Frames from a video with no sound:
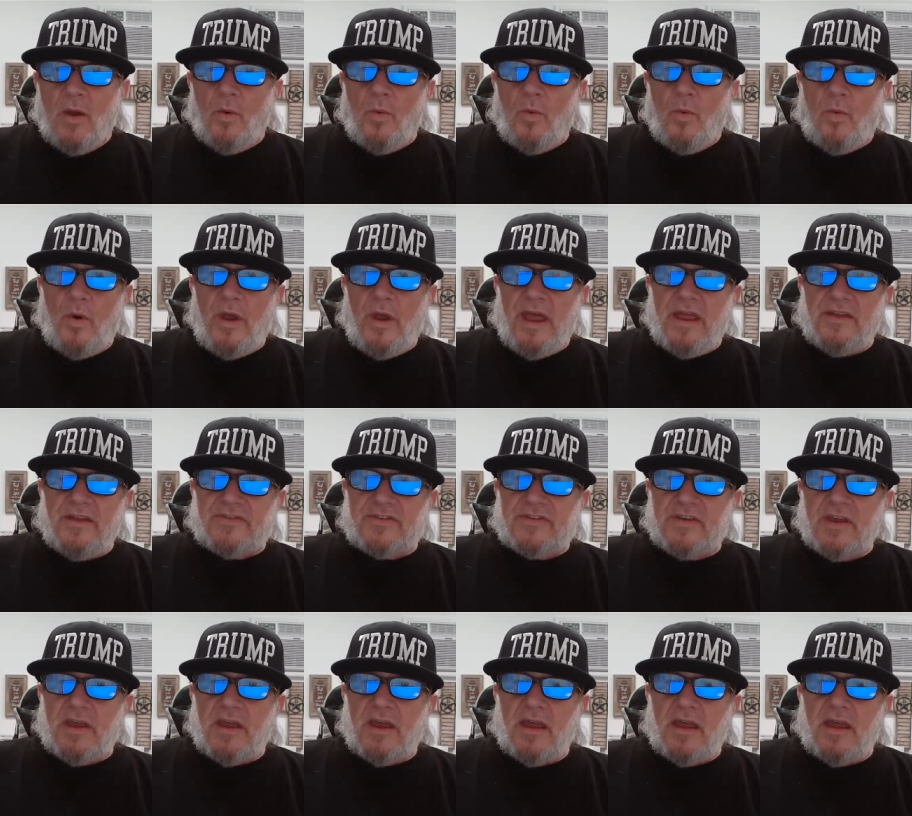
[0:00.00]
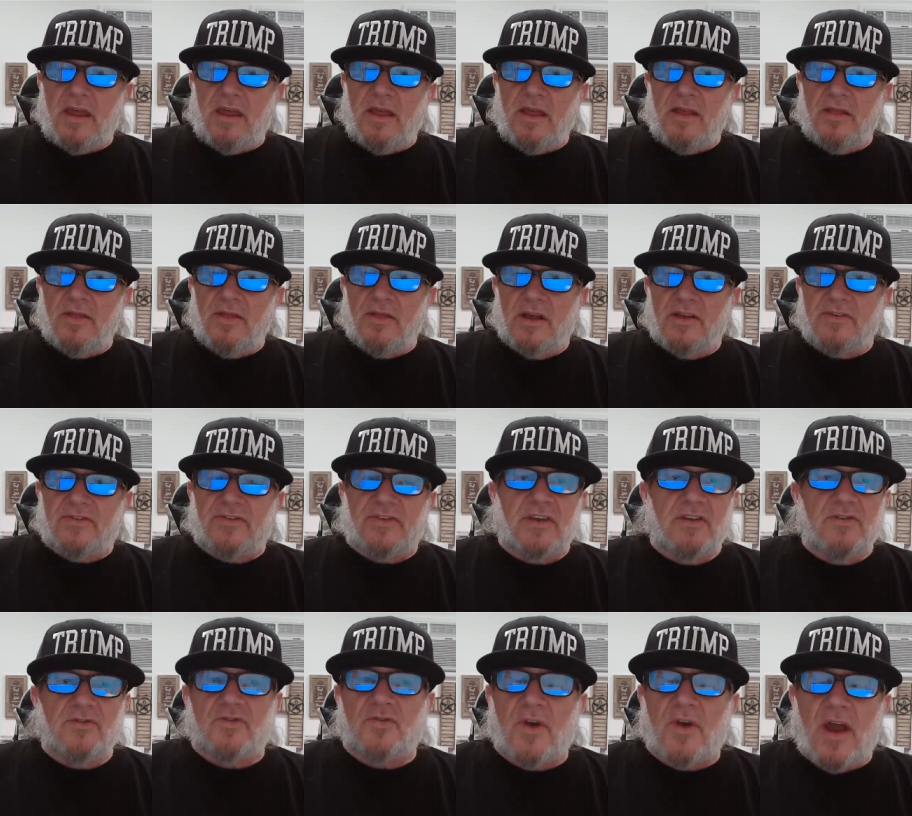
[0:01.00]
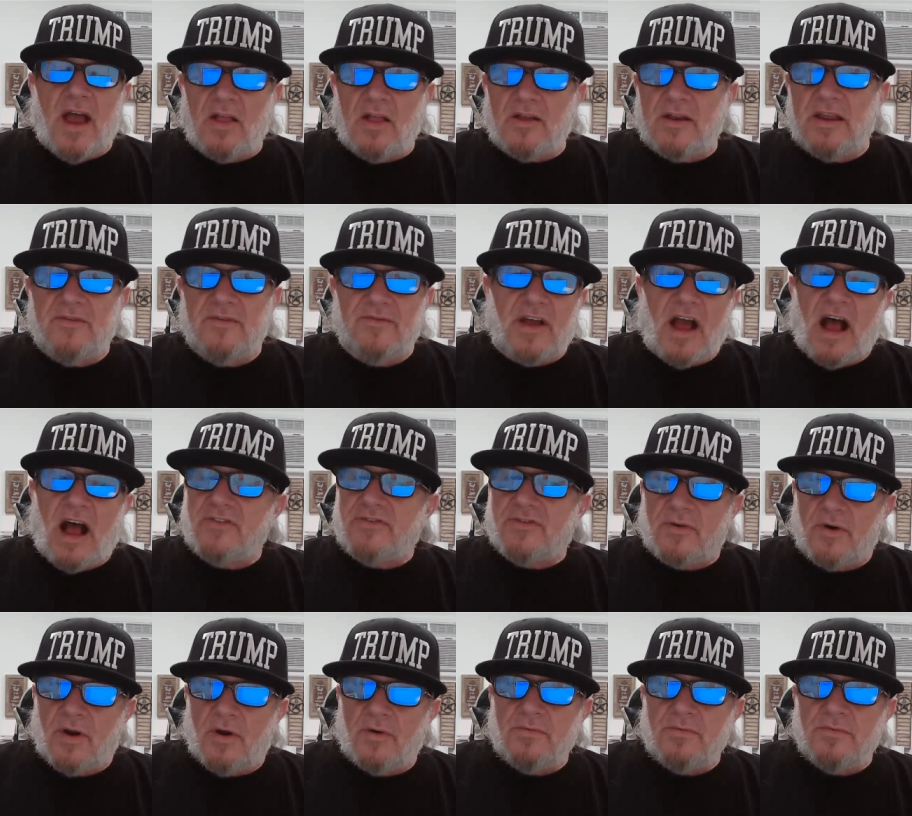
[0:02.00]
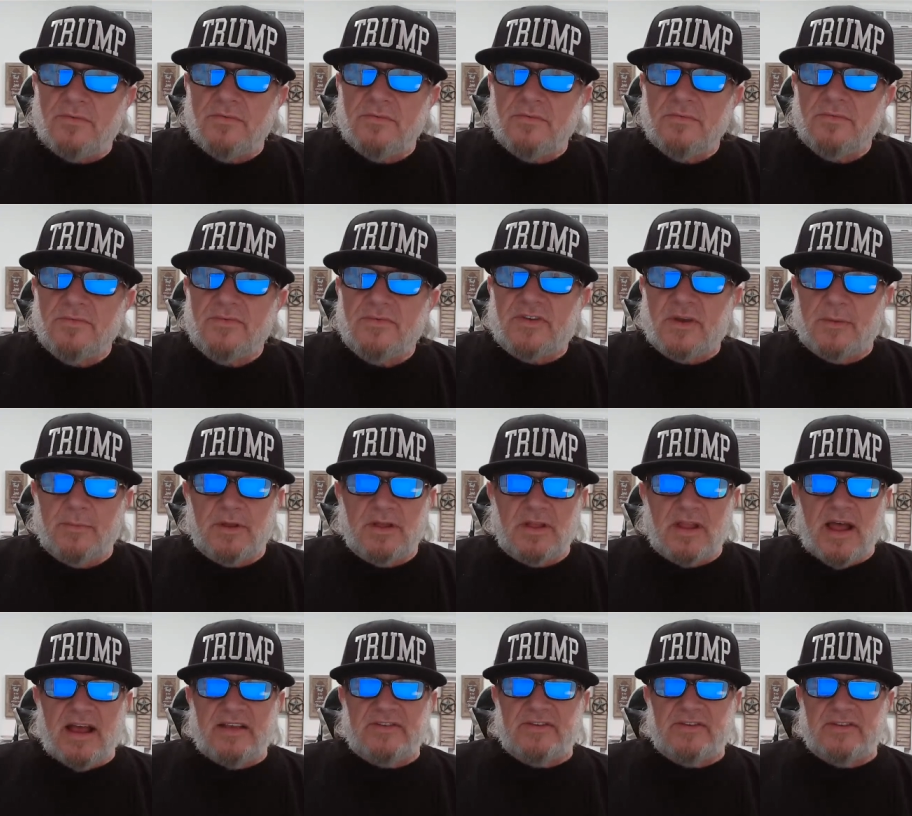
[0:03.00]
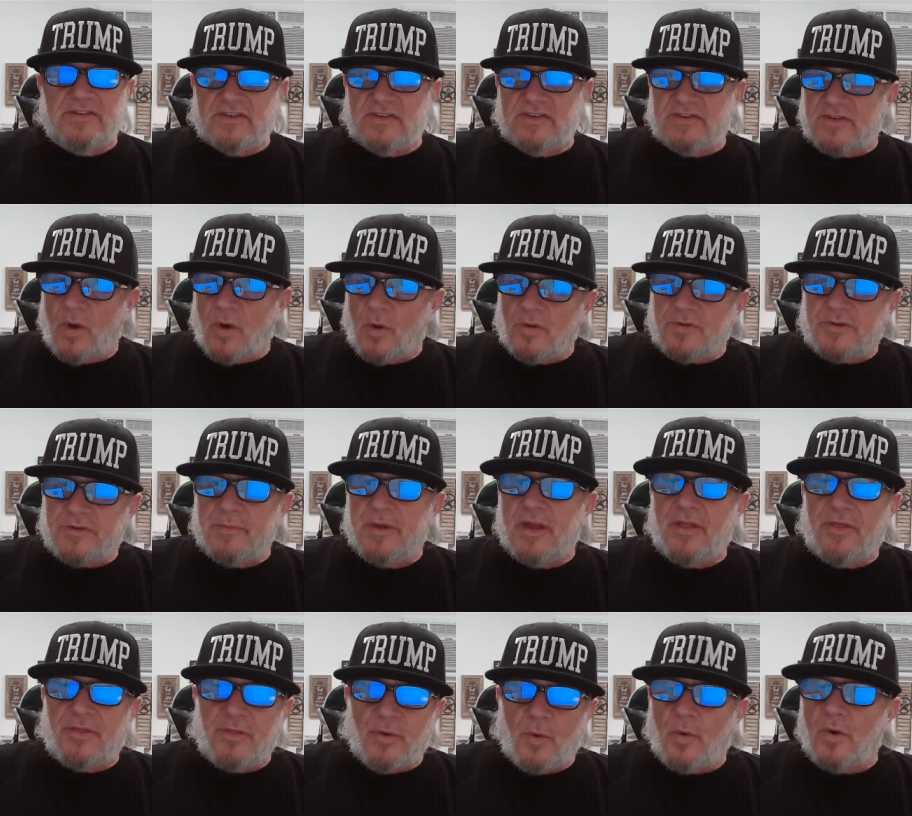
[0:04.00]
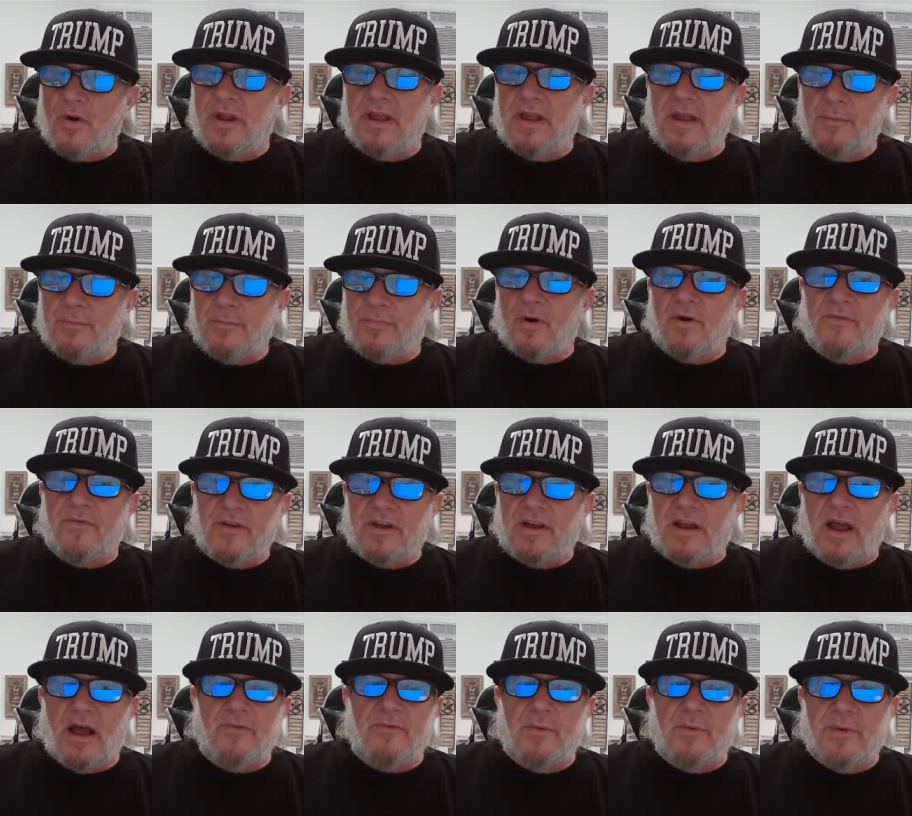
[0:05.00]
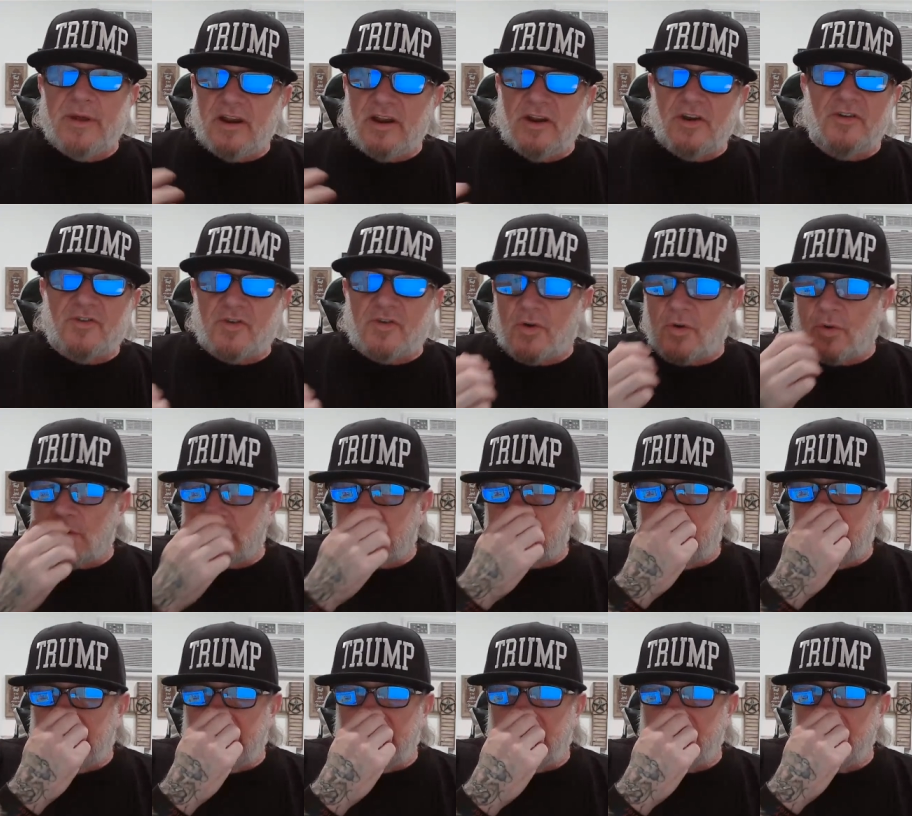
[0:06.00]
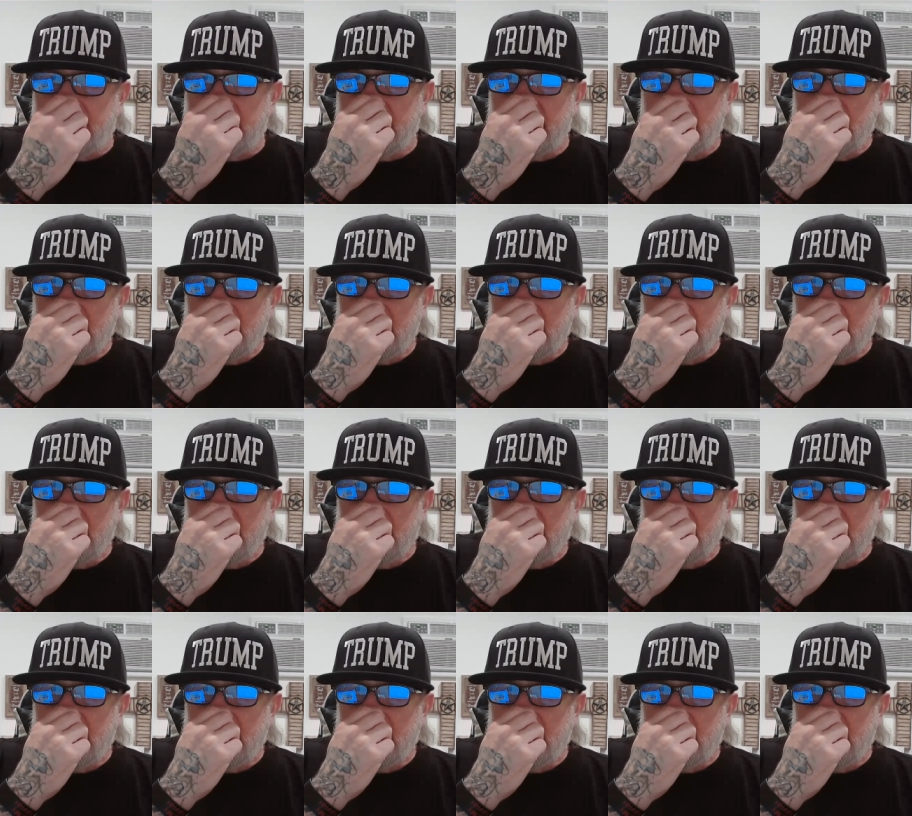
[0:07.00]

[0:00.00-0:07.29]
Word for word: We see the centrality of God's throne symbolizes his ultimate authority and perfect government and eternal kingdom.